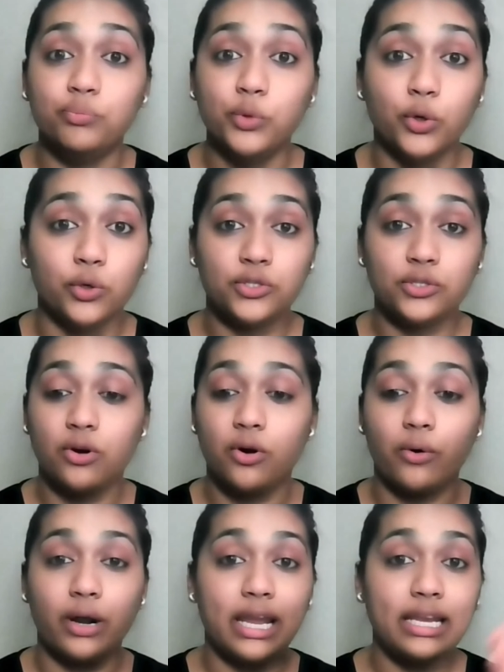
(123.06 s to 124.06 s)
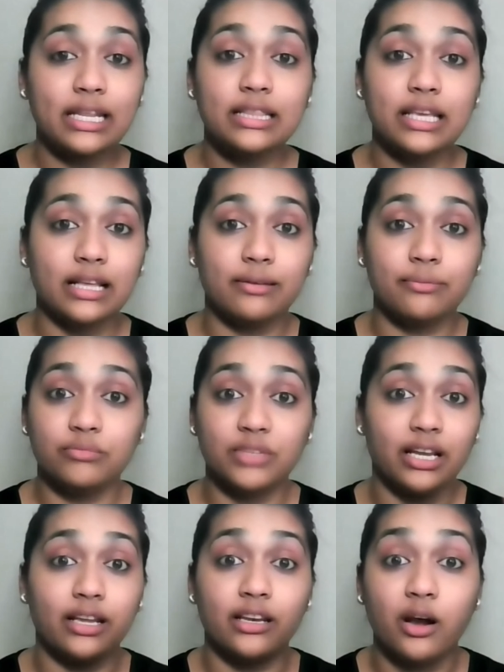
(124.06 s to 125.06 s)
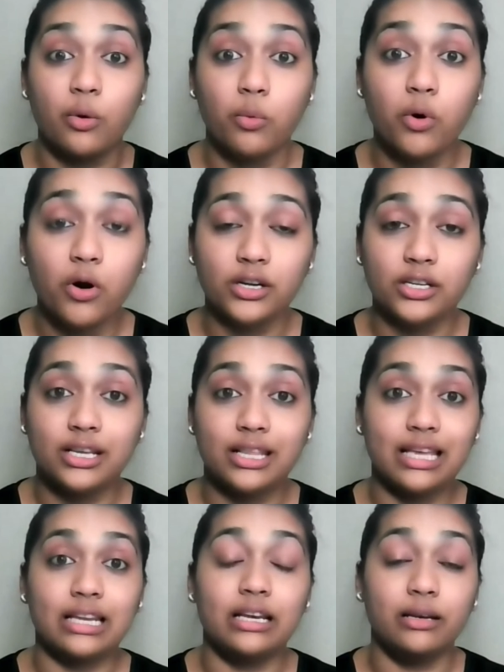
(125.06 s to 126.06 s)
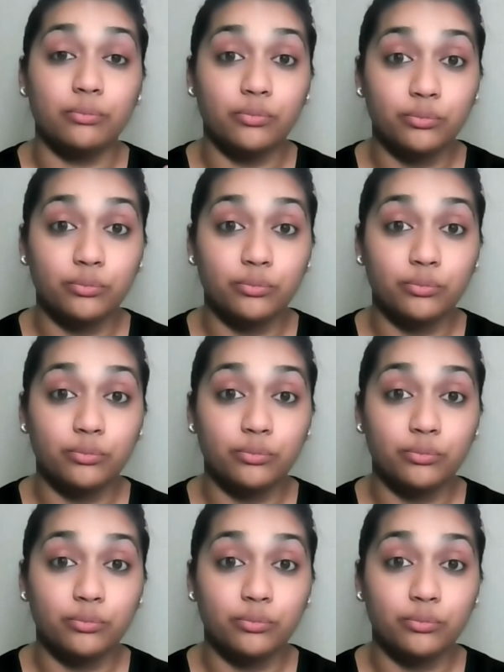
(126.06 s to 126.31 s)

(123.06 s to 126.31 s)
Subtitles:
books or anything like an award that'll